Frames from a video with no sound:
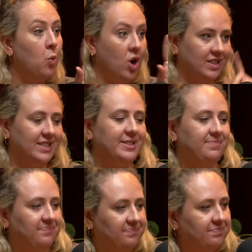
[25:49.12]
once.
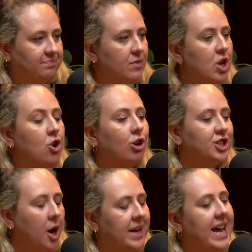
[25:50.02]
Not a
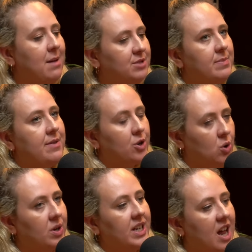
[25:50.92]
show. He came to me
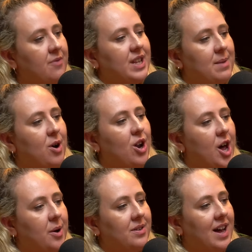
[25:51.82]
recording live at the
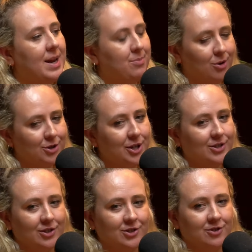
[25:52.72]
Apollo, and he brought two
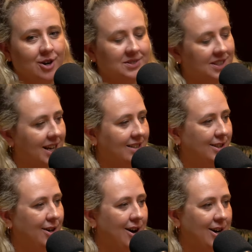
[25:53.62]
sausage rolls in case he
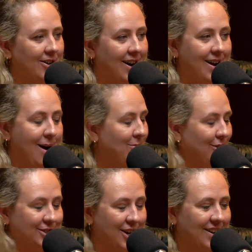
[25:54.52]
got hungry. I'm
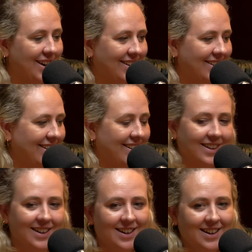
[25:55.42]
not joking.
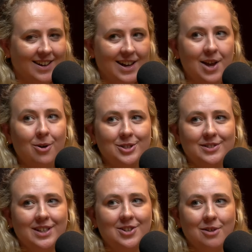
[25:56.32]
He also
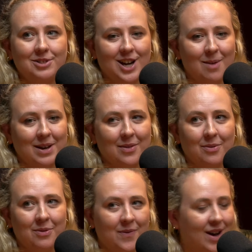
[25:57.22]
said no to coming
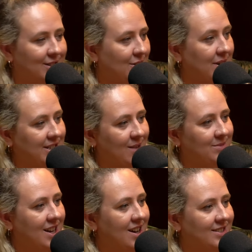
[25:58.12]
the first three times
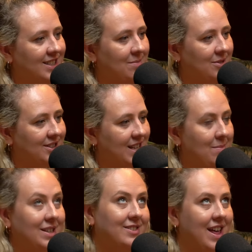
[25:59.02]
I asked him because him and his